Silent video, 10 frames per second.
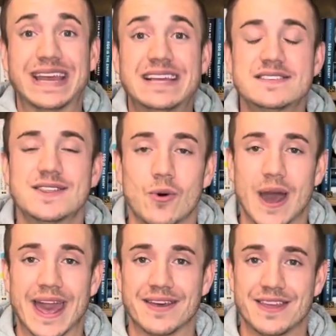is the
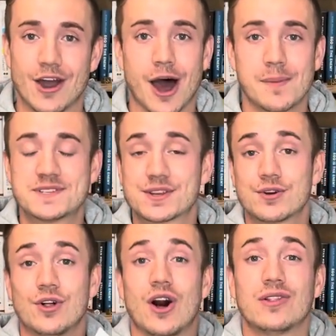way. The
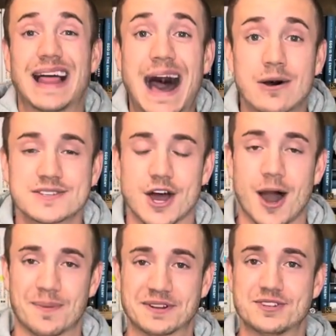obstacle allows
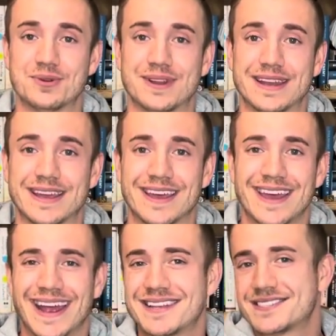opportunity.
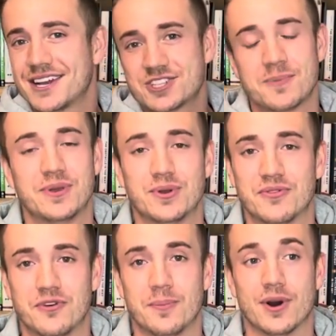It's such a
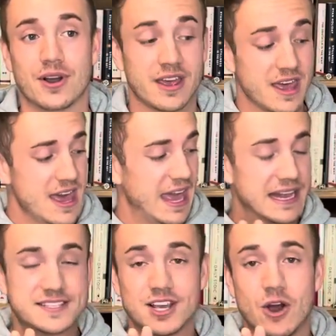beautiful book.
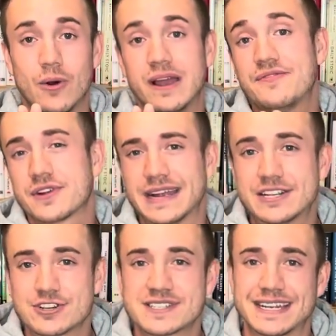And so if you're
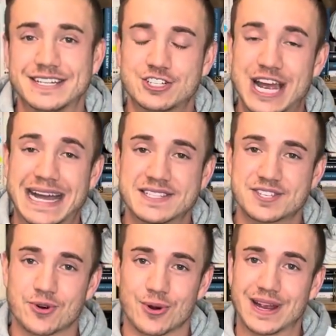interested in Chad's
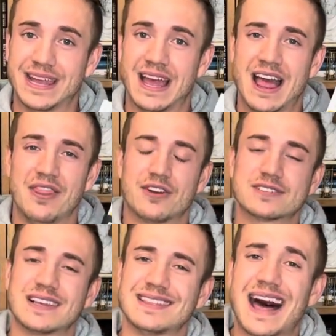story, there's
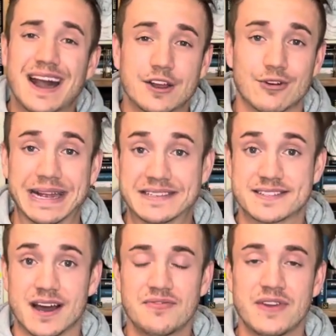a lot of great
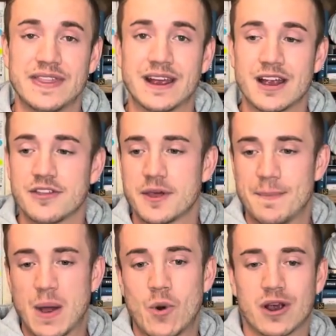stuff in there. The
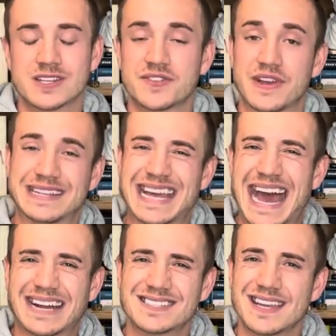memoir is
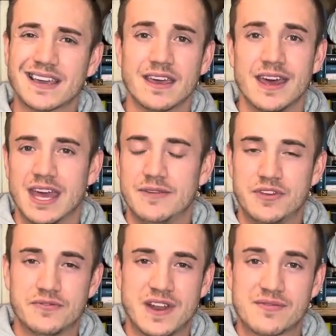fantastic. If
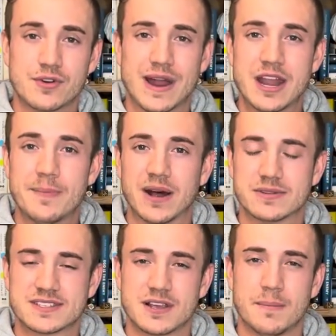you've never read about
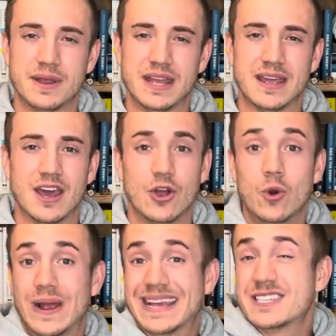somebody
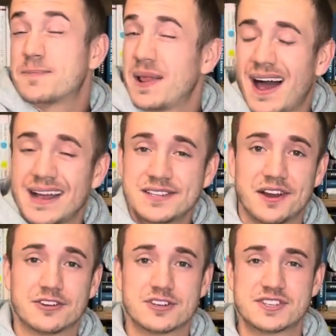who is blind,
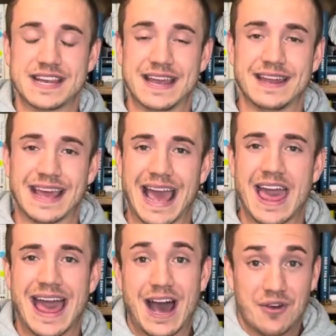understanding
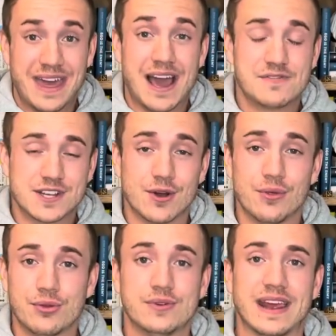how they have to go
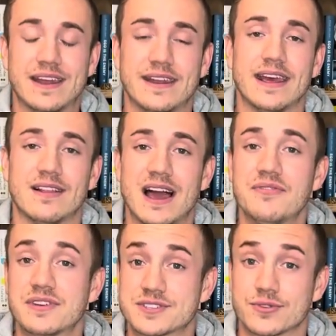through day-to-day
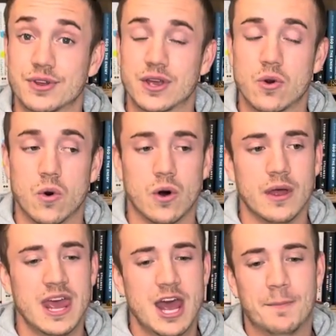life is really cool.
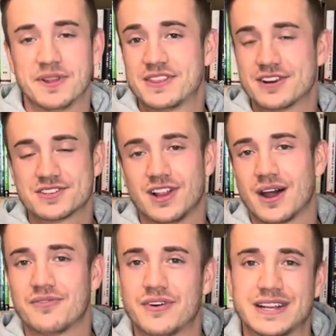But there's a lot
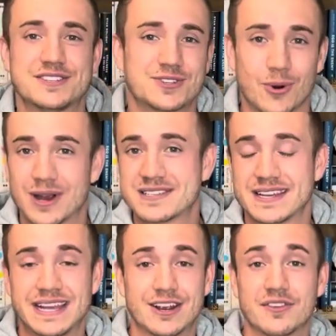of funny stories in
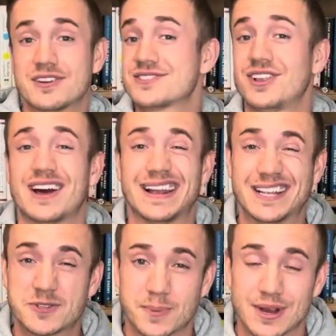here. There's a lot of
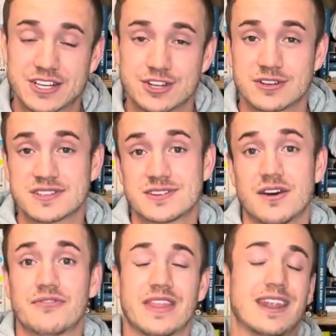inspirational
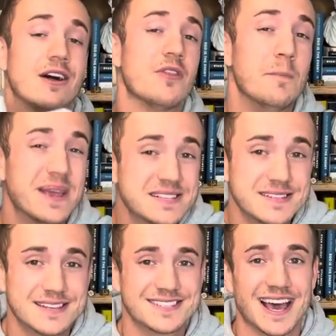stuff. And then on the
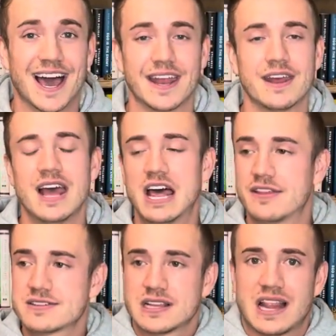business side,
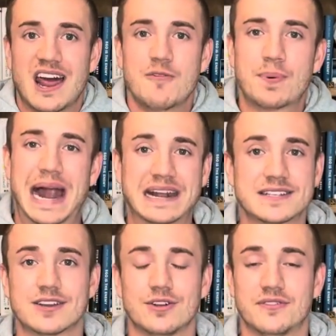there's a lot of
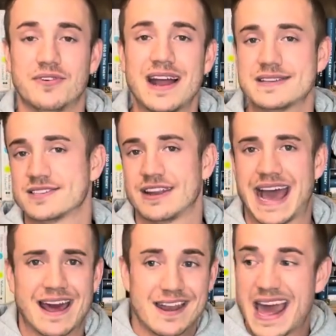practical advice on
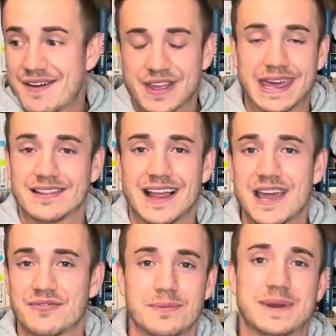how to navigate
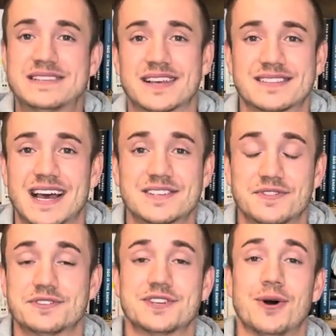life and be
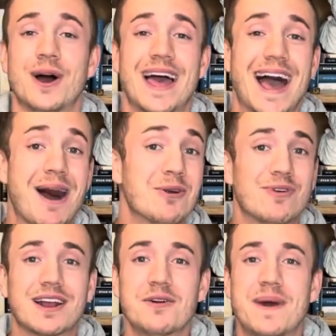successful. So I would
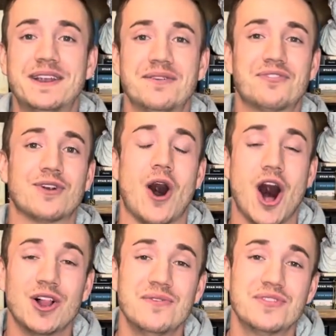recommend it for
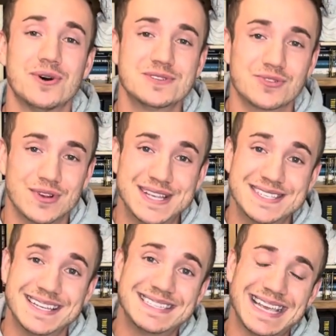all of those
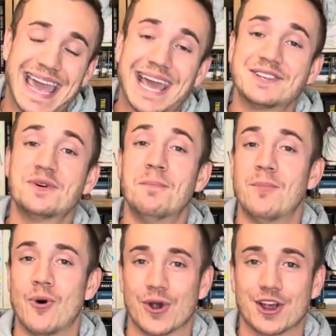reasons and
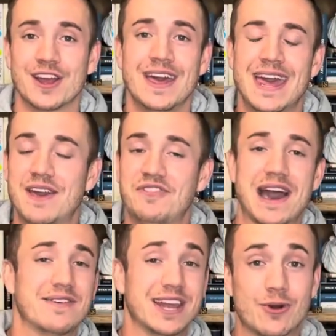more. If you
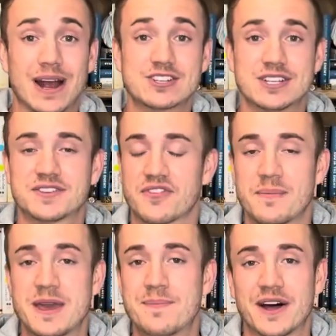have any questions for
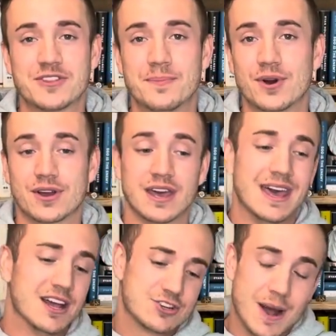me about the book,
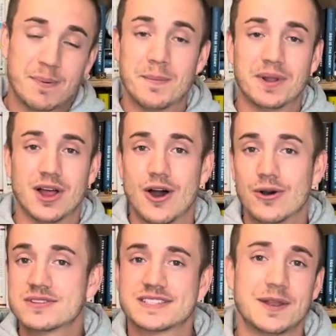drop them
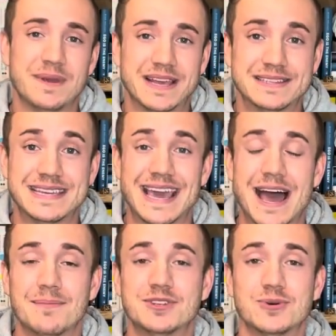below, send me a
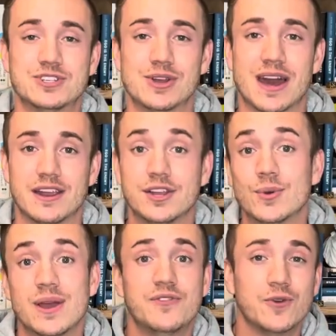DM, do what you gotta do.
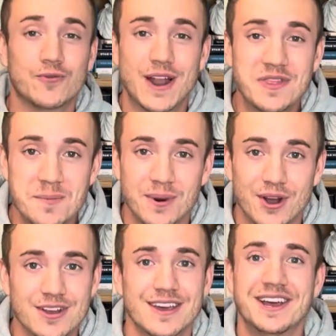If you've read the book,